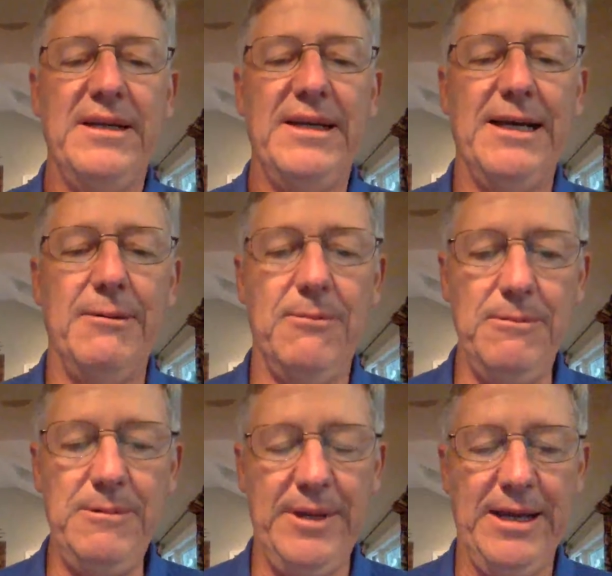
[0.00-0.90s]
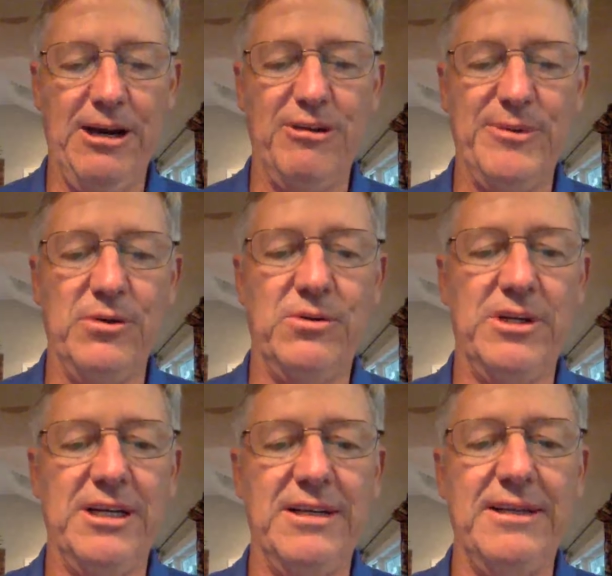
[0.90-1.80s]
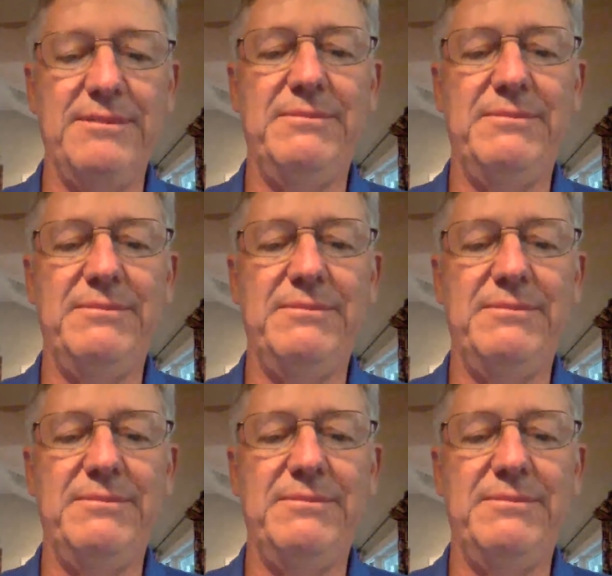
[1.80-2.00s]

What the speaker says: I would be really